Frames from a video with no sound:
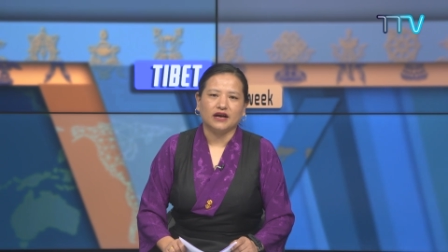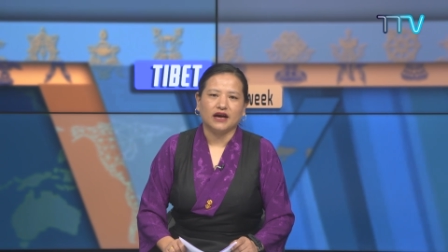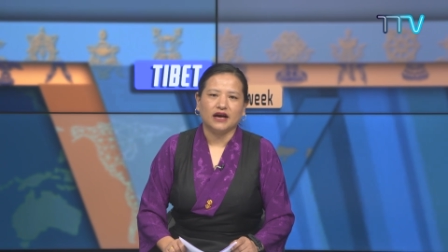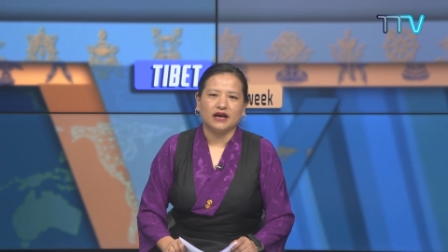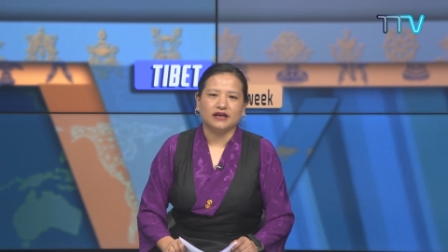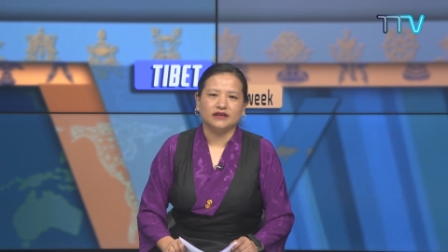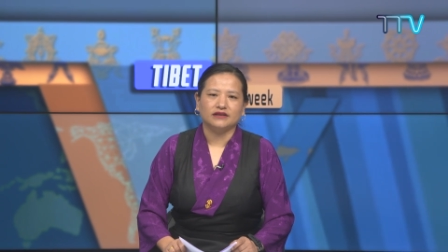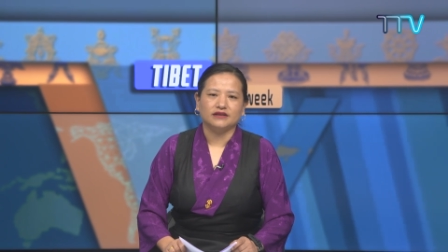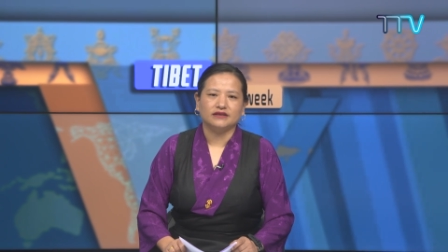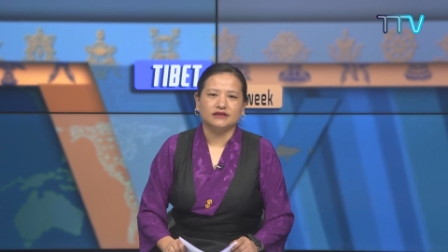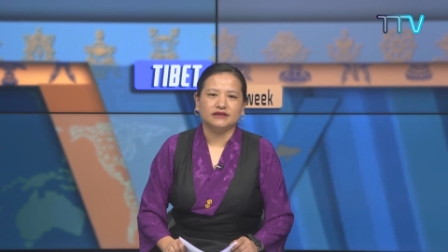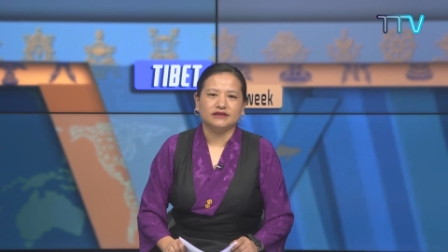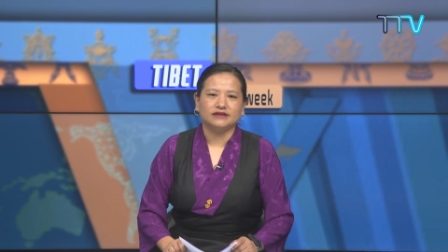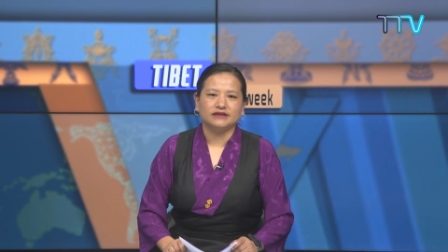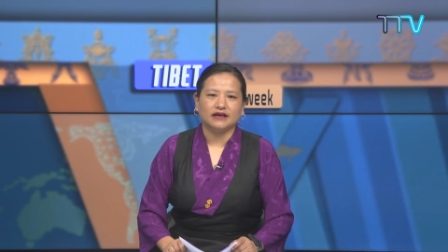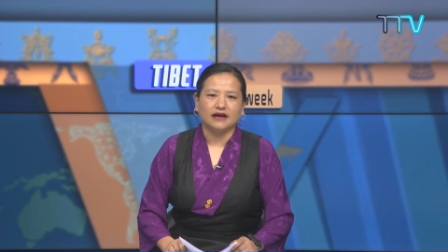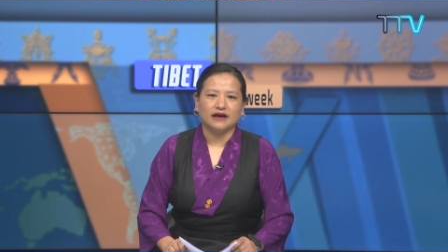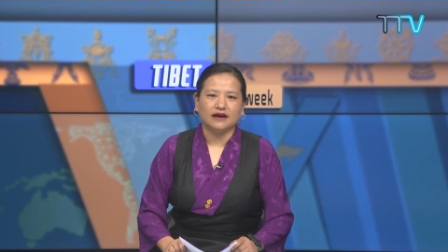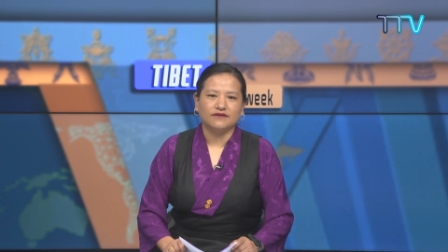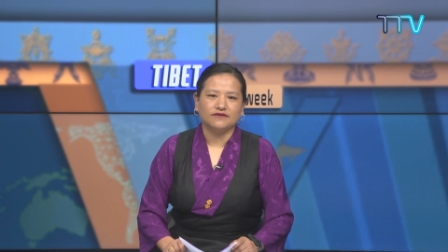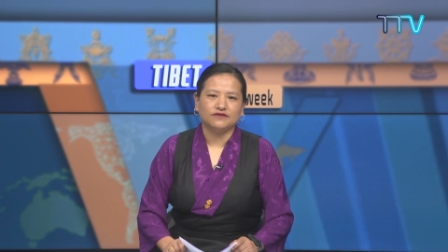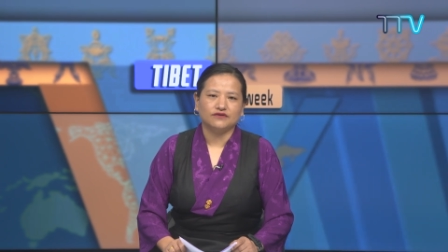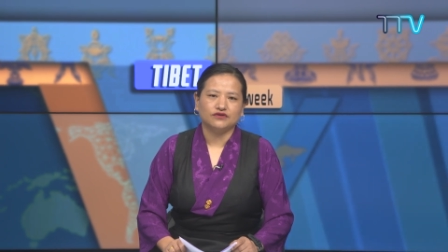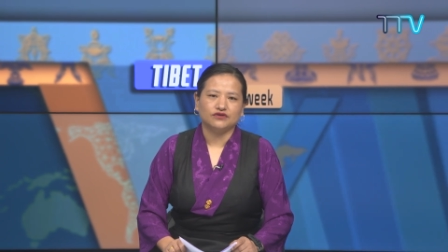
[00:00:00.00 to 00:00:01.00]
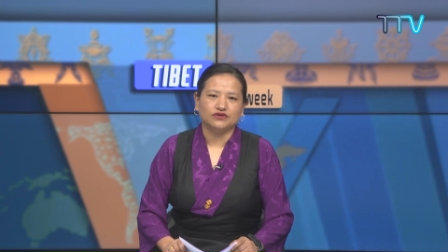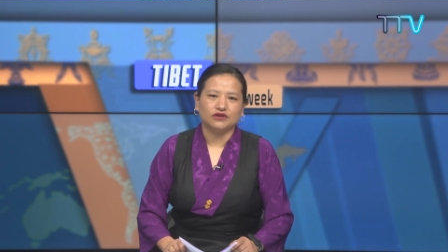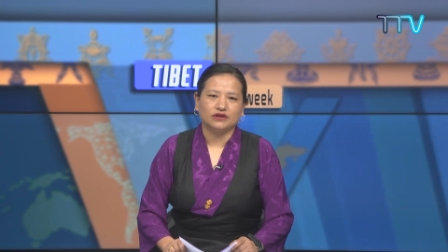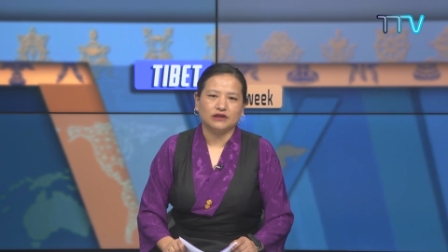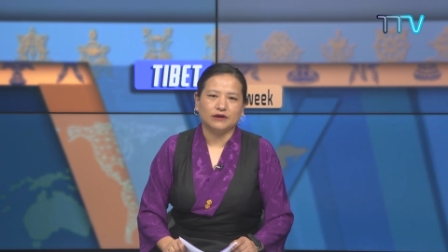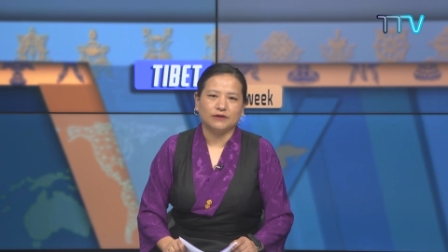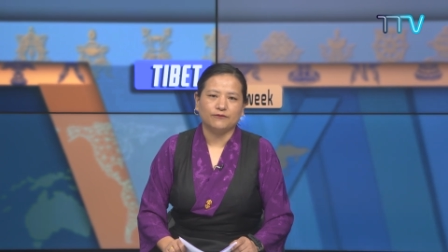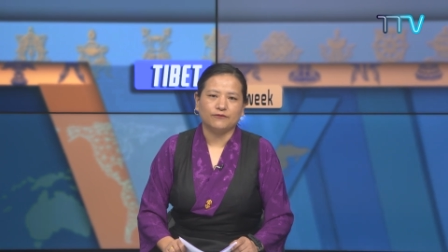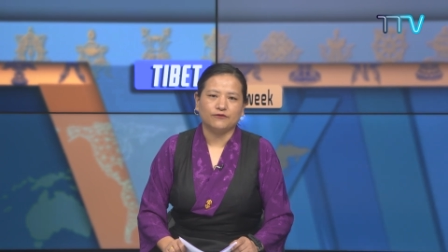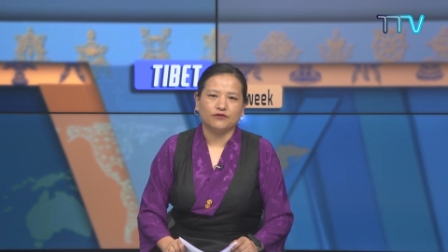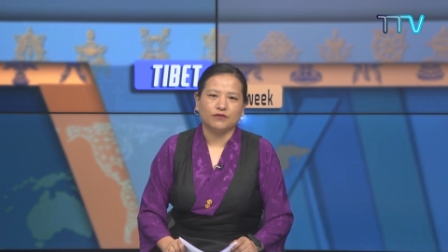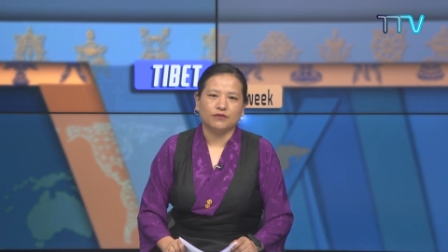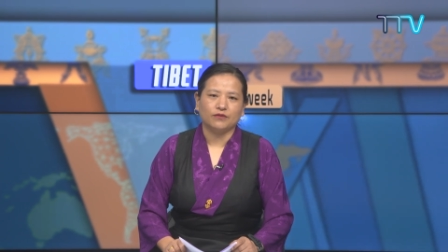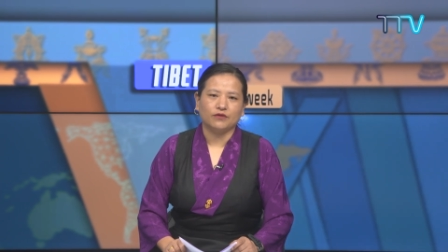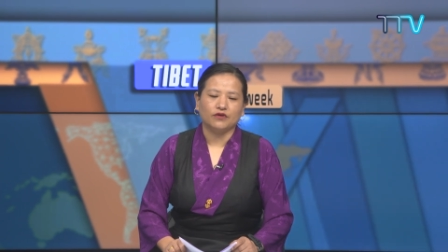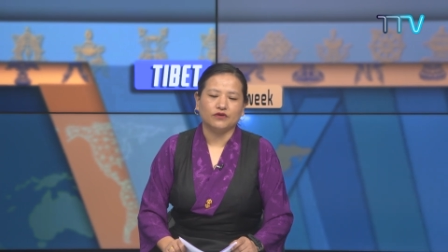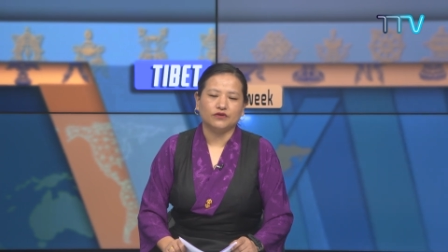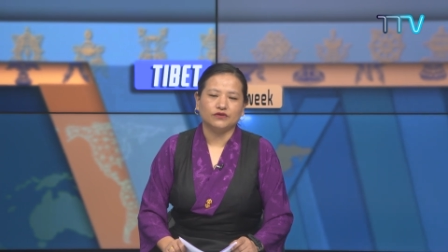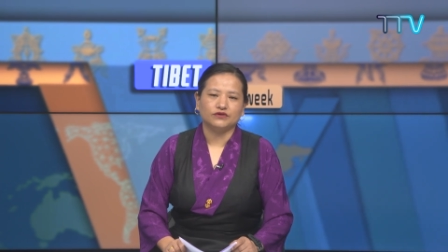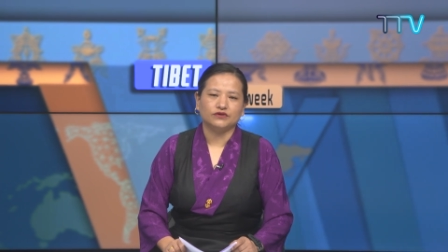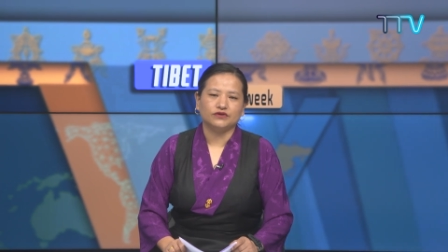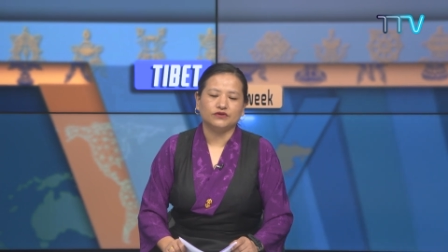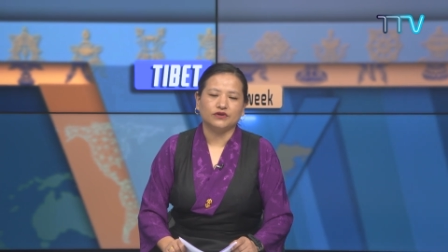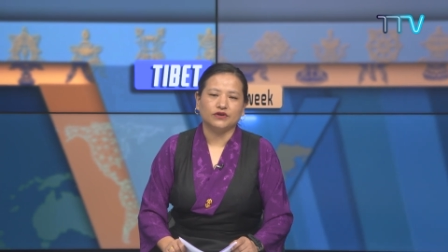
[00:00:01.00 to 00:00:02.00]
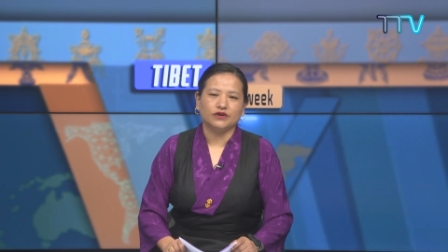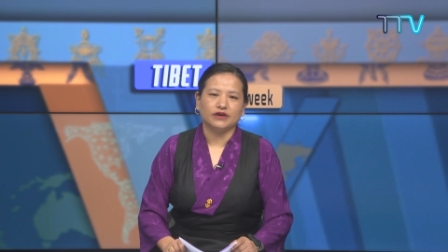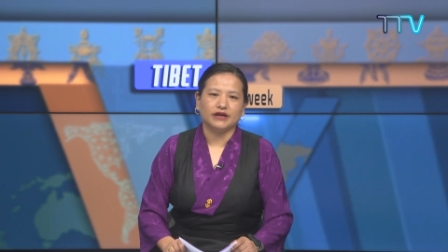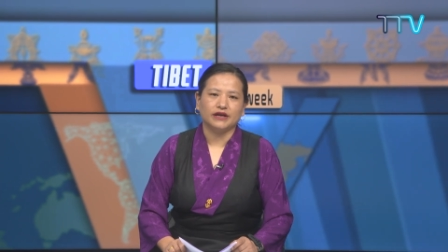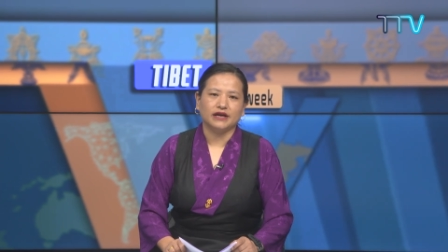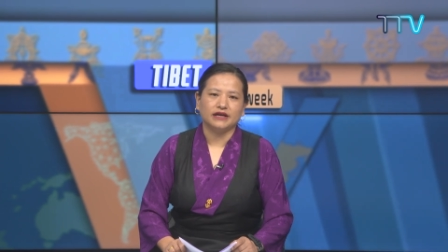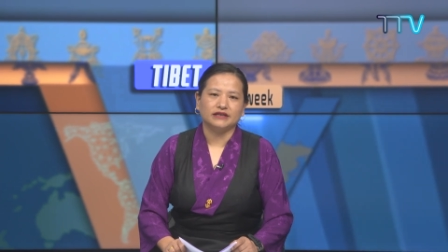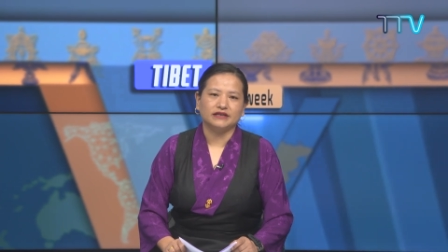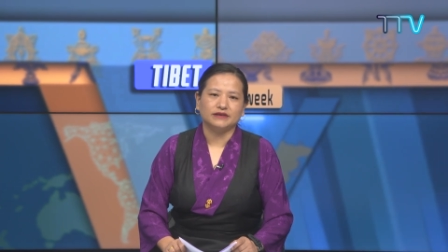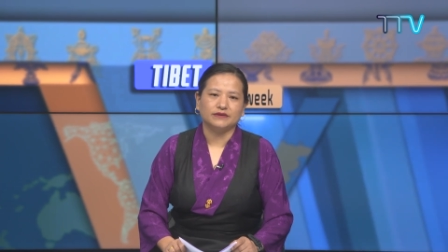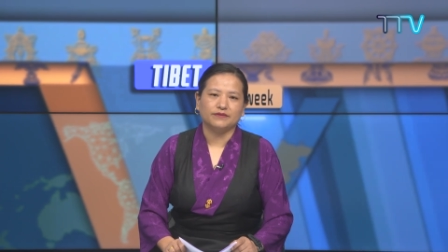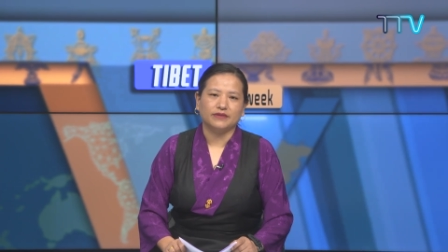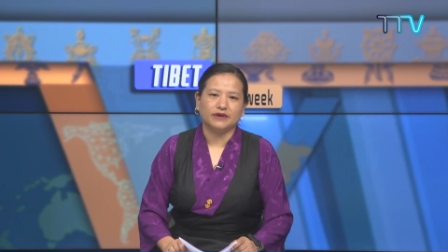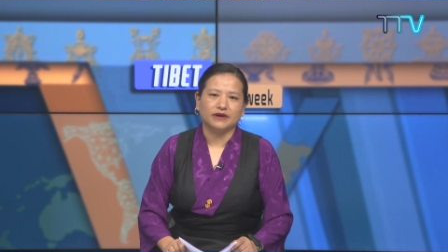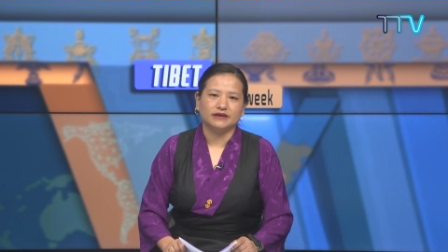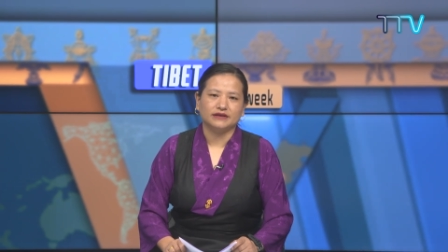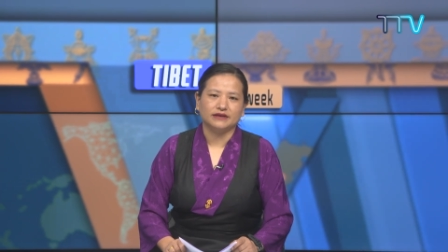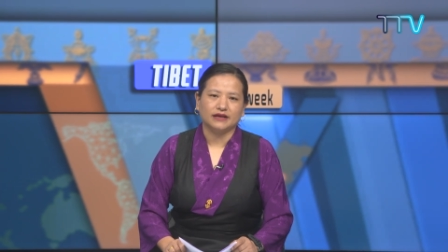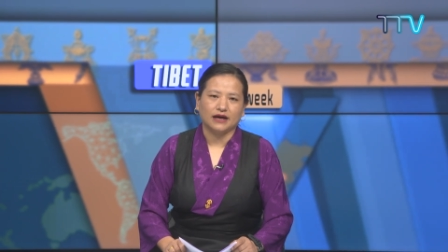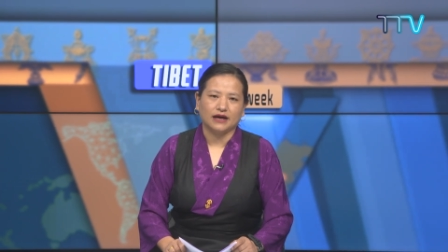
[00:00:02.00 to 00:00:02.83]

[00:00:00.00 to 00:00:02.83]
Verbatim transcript: and the staff Sonam from Australia Tibet